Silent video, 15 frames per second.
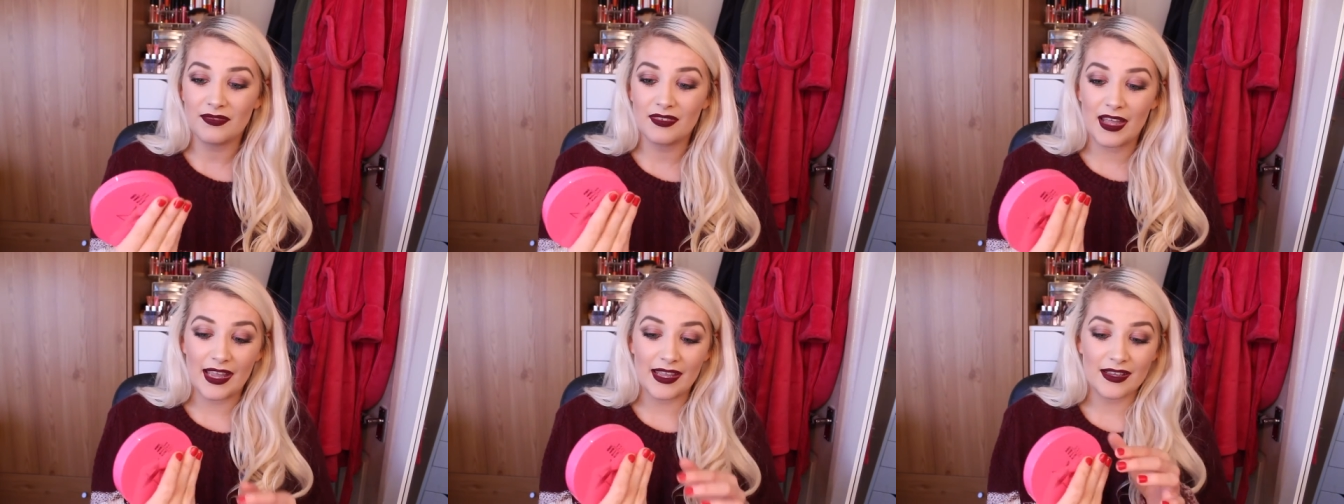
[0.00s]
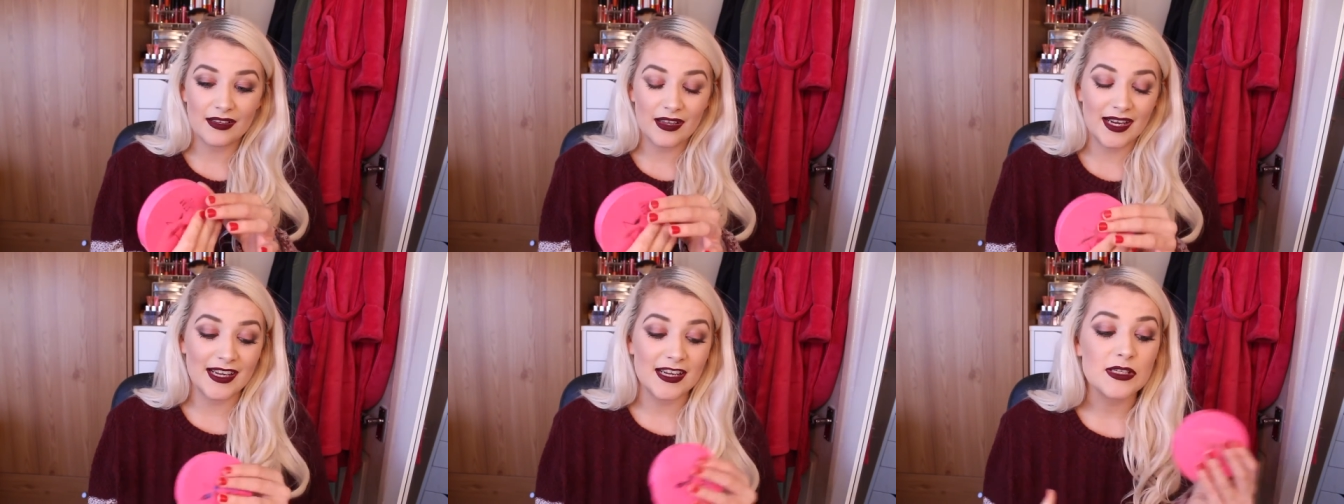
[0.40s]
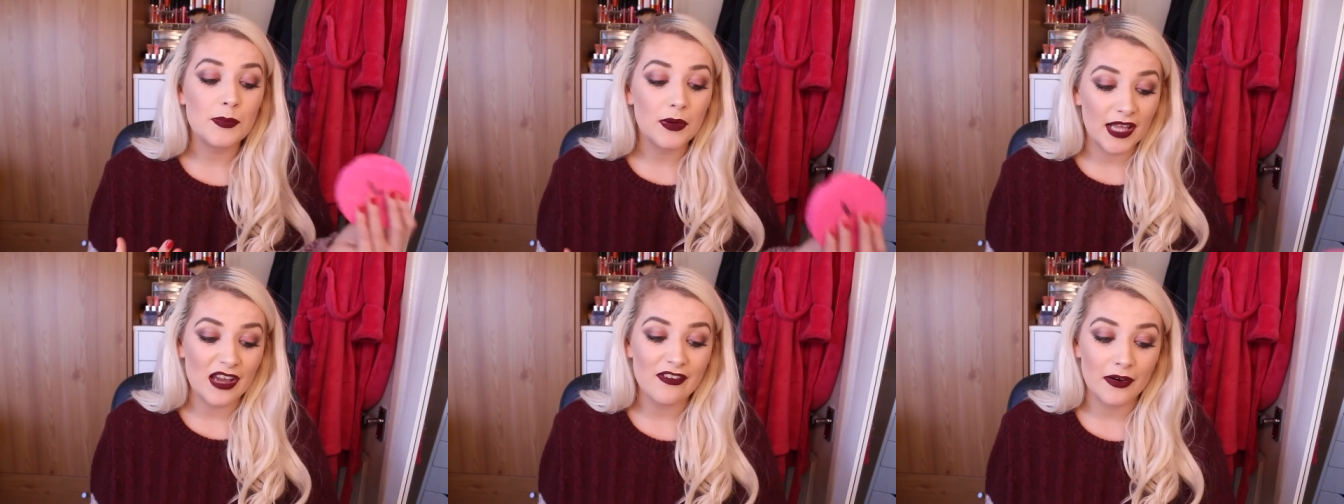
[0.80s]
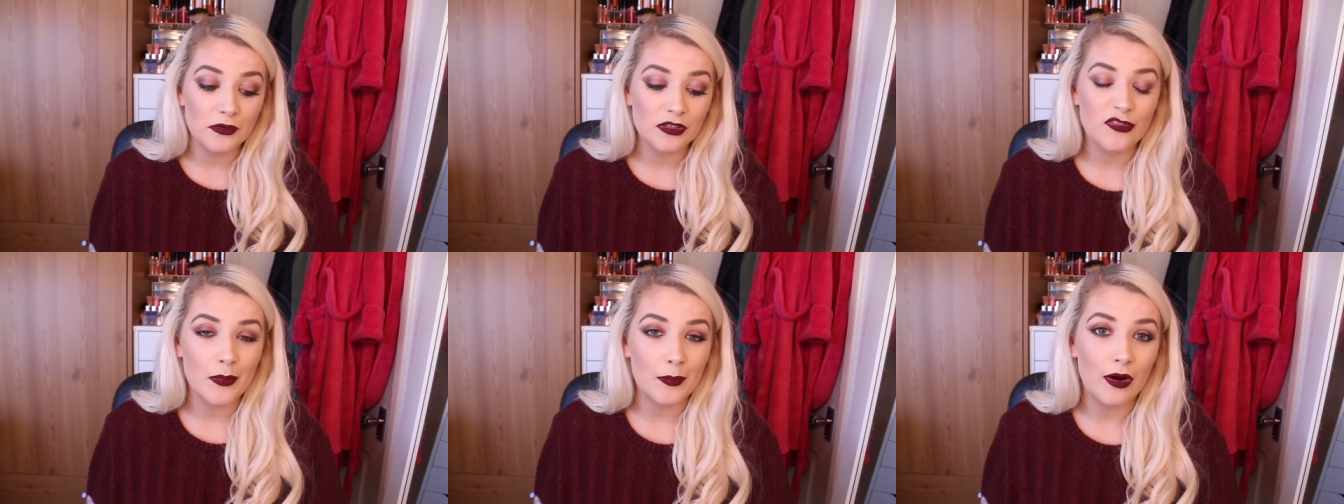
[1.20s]
Like, I need to play
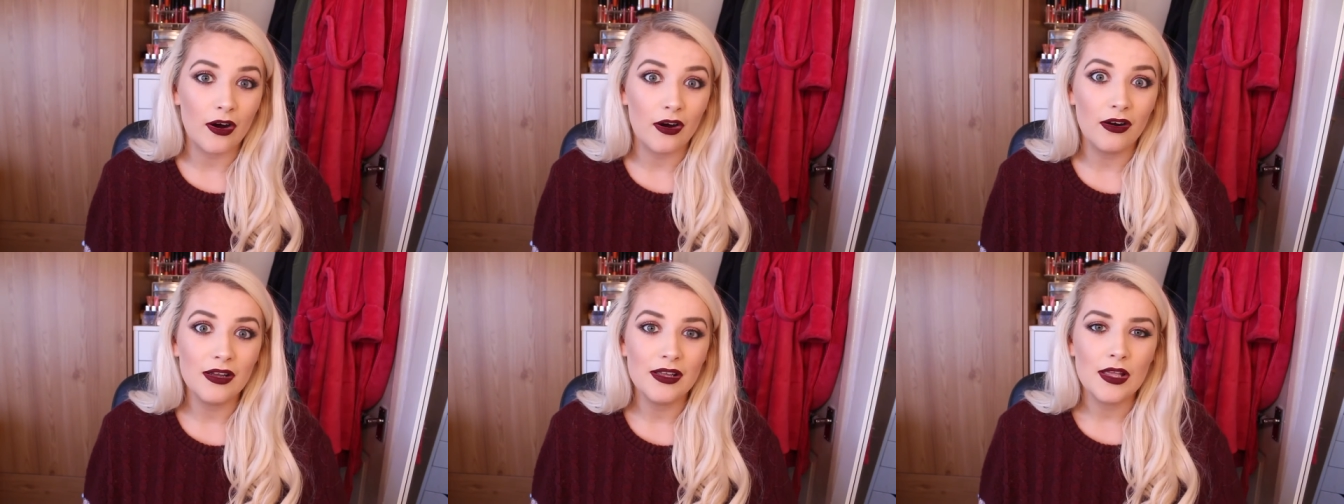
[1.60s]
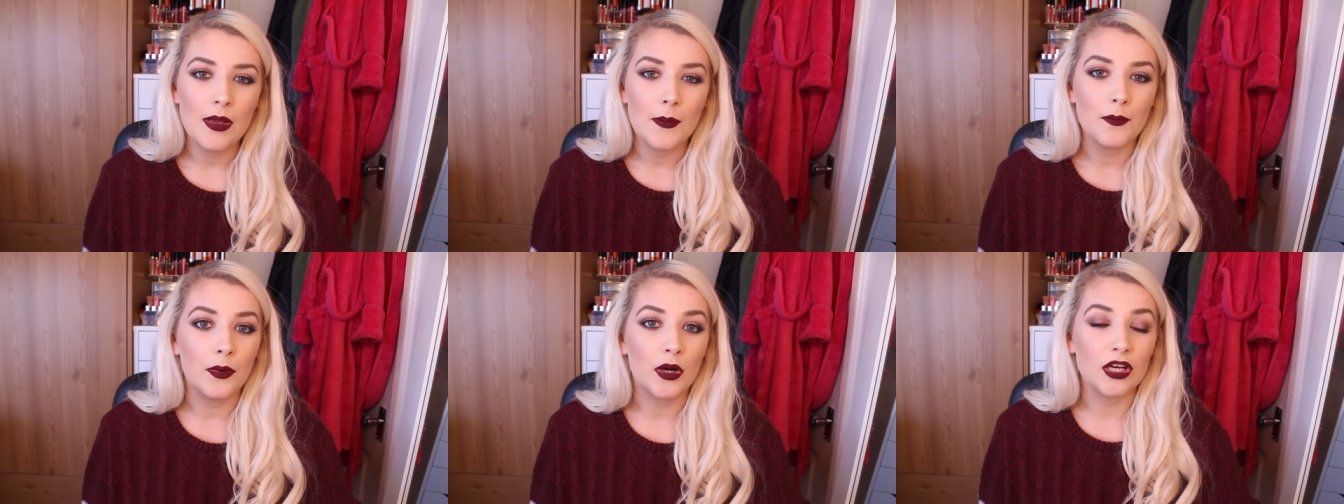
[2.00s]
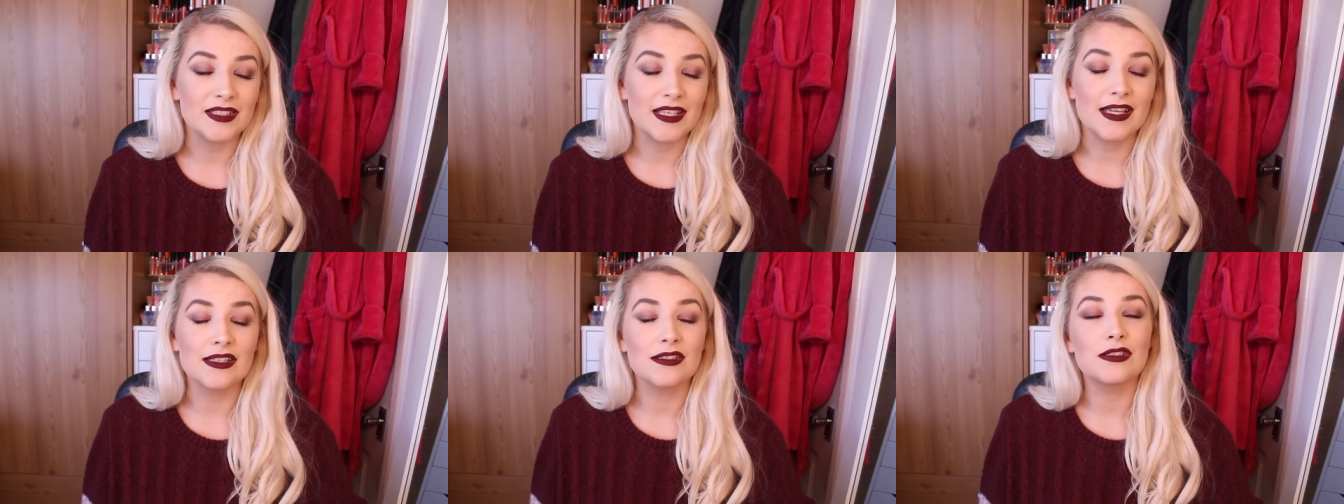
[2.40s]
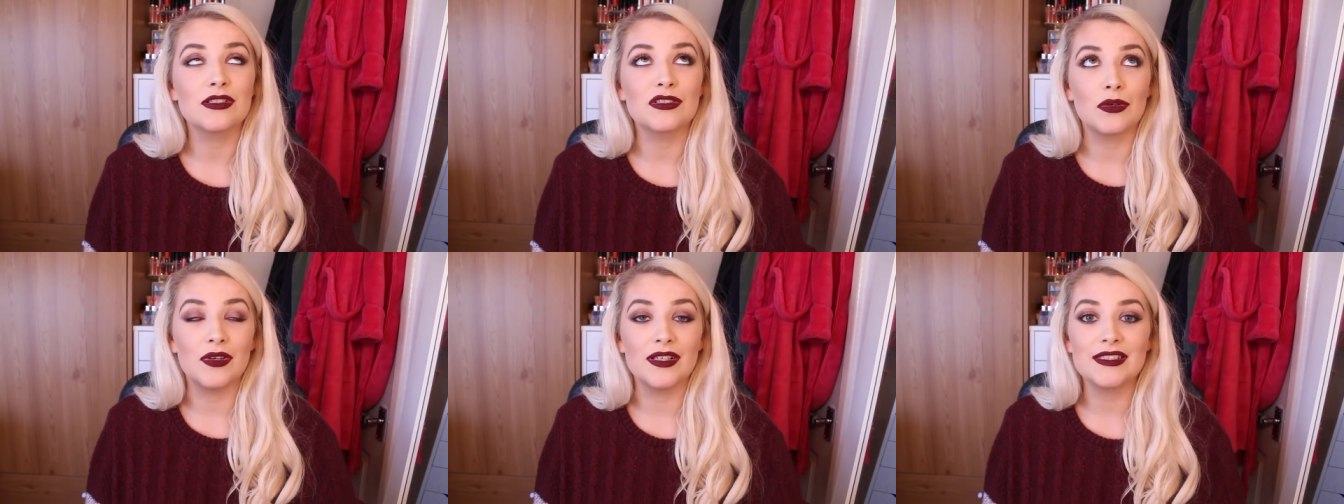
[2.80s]
around with it more because it is
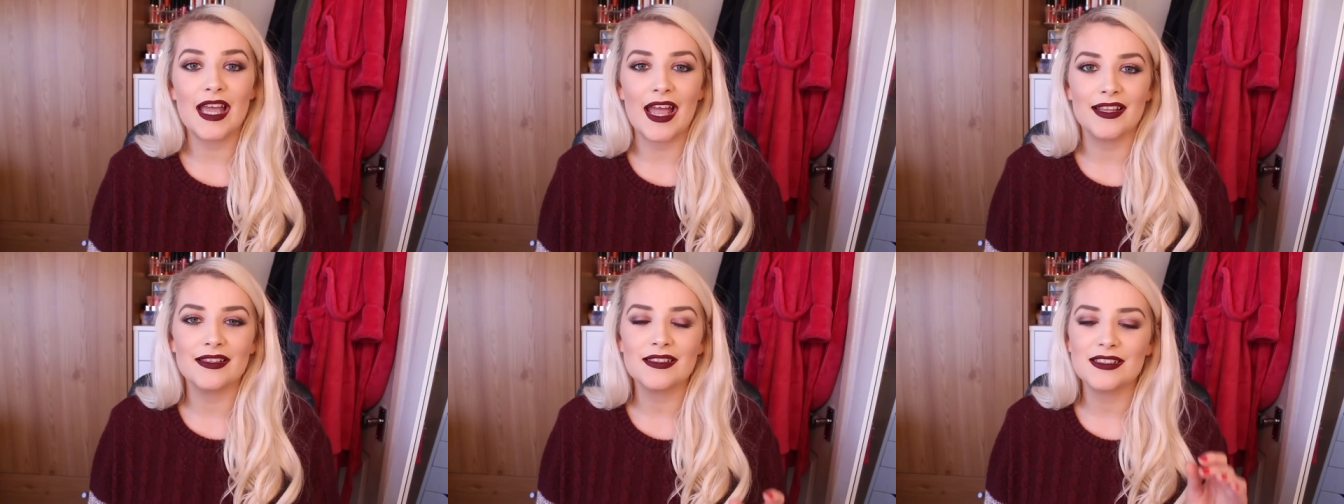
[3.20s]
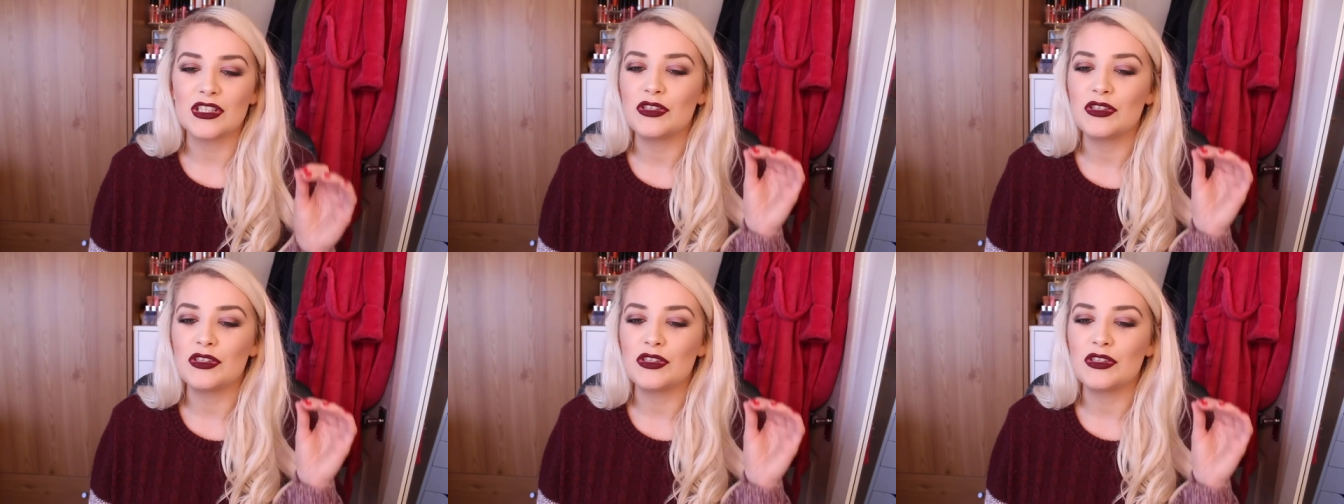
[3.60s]
so intense.